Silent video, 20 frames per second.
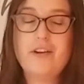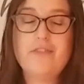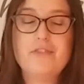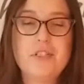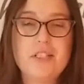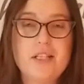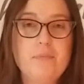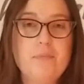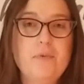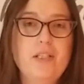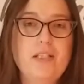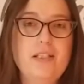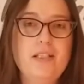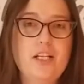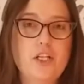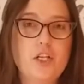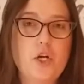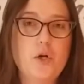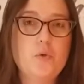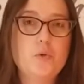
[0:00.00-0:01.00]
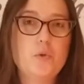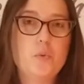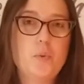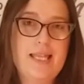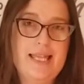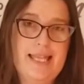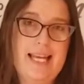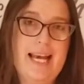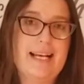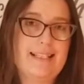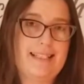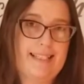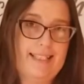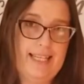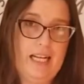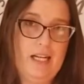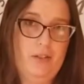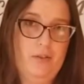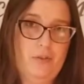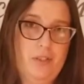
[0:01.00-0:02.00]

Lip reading: of something that goes with that sound.